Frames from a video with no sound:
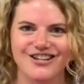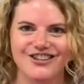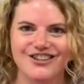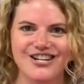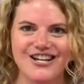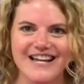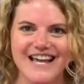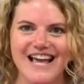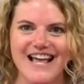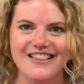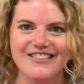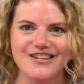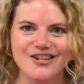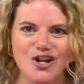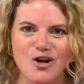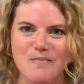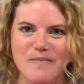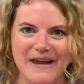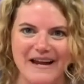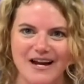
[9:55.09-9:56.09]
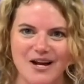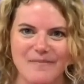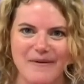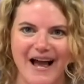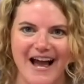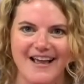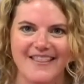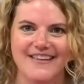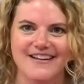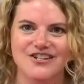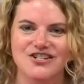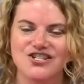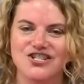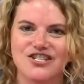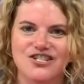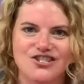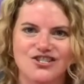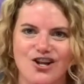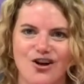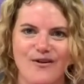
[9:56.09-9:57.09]
Look at little Bear back there.
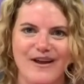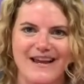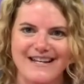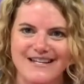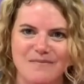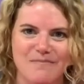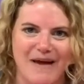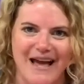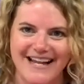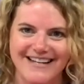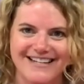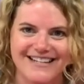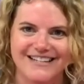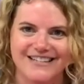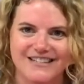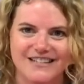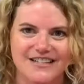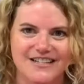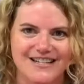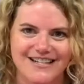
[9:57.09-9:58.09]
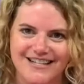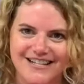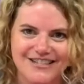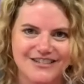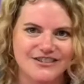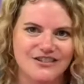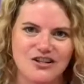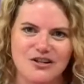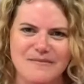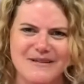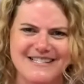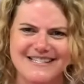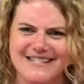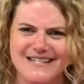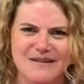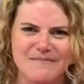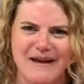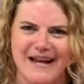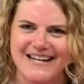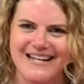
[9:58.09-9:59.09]
She's so independent. Little Miss
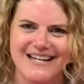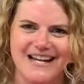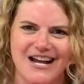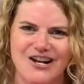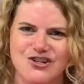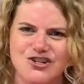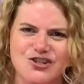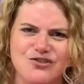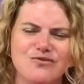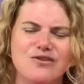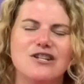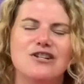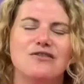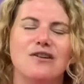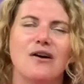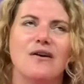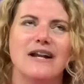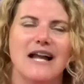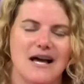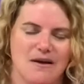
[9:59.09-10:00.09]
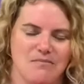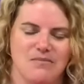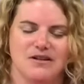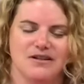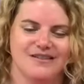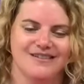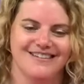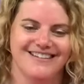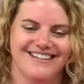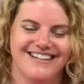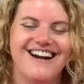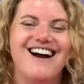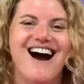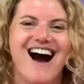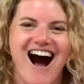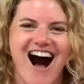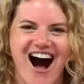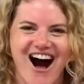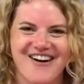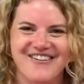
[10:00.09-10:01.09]
Independent now. She's really growing up.
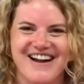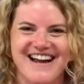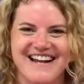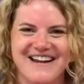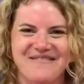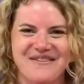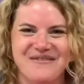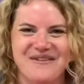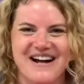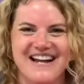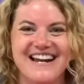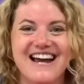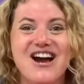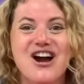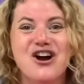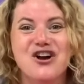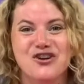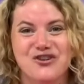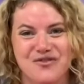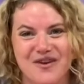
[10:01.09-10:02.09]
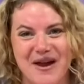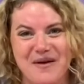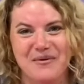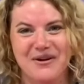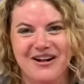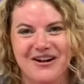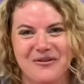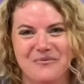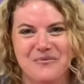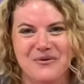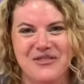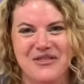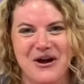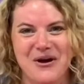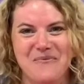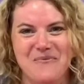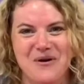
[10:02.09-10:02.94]
All right, everyone, great work with our